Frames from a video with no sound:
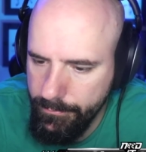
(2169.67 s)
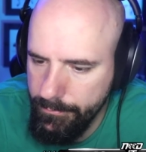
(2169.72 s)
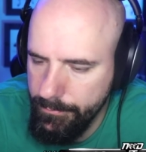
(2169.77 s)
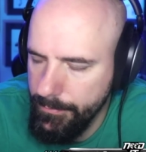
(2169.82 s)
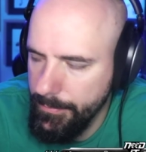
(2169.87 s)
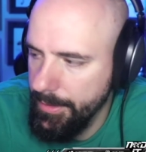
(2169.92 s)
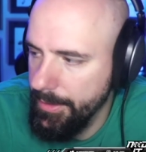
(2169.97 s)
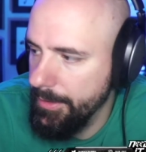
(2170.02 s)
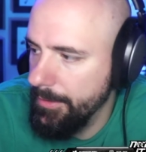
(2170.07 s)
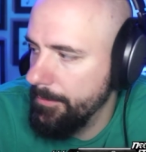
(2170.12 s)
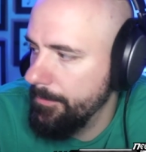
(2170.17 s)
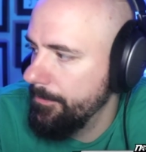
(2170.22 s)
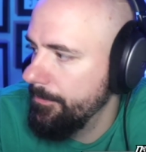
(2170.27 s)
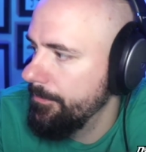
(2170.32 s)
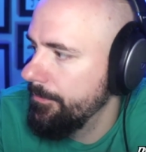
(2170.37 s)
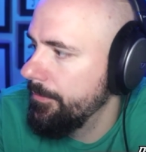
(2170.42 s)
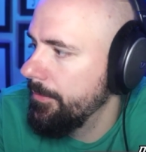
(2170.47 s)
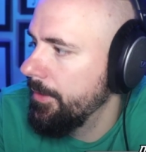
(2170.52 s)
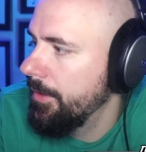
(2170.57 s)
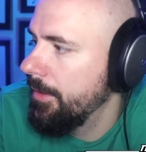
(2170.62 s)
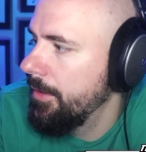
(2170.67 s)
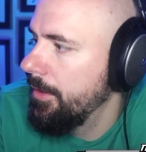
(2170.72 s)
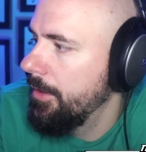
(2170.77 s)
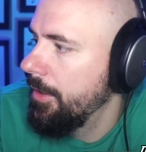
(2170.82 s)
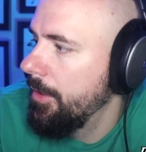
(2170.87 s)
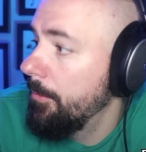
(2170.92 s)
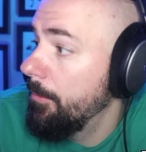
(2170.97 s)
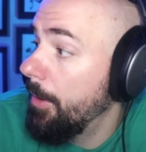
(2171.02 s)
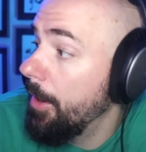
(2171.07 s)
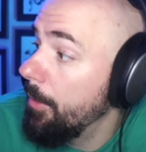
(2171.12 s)
Yeah.
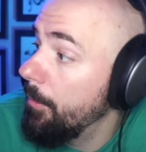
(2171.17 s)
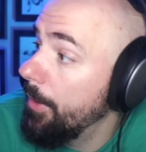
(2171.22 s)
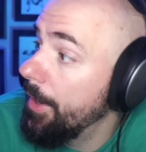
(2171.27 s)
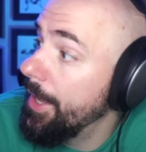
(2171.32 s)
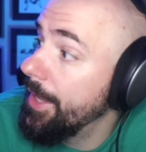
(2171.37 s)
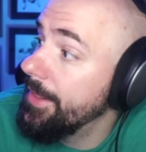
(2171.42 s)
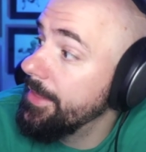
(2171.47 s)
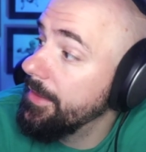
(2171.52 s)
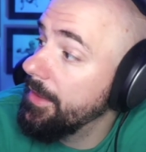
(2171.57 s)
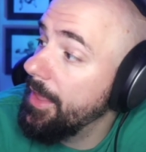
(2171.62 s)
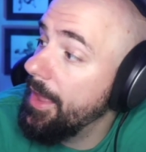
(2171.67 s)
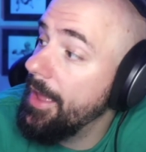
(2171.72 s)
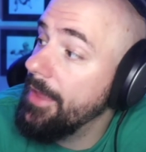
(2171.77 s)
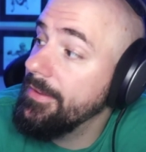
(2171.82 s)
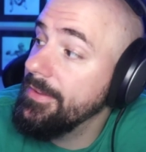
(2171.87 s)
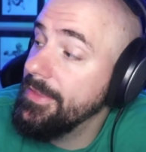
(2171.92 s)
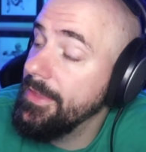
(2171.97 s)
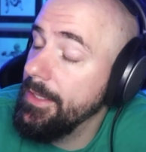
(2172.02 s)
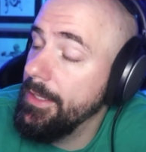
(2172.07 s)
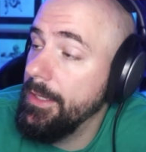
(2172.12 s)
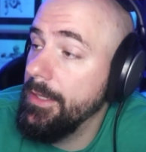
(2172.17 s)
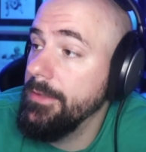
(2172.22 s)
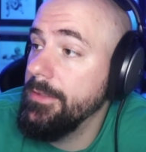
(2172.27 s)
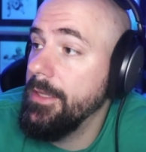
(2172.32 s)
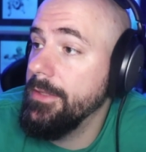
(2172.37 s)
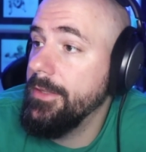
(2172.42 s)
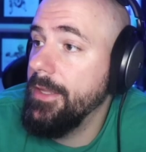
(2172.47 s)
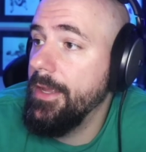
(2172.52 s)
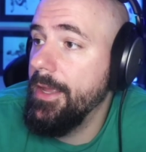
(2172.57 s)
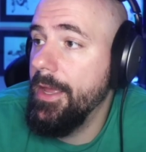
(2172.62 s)
By the way, and the last thing
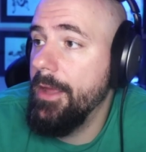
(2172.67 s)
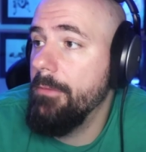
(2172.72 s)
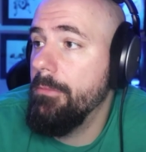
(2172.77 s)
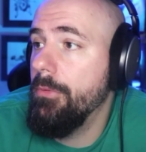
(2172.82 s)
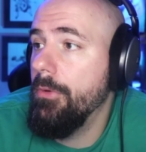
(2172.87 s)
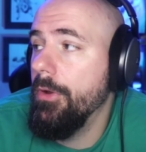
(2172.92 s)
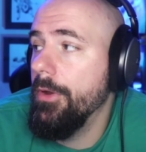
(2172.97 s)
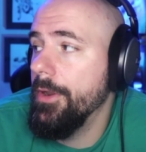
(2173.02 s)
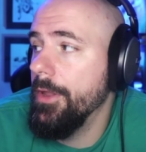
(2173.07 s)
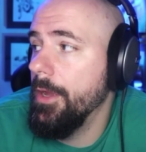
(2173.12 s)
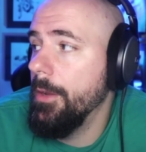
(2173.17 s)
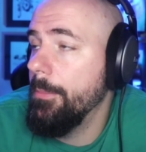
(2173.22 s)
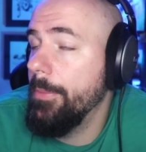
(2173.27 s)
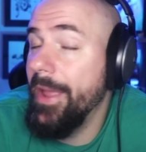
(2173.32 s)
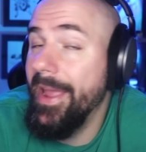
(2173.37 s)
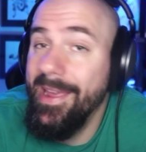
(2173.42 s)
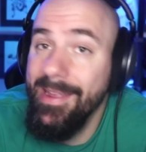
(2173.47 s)
that they had brought up,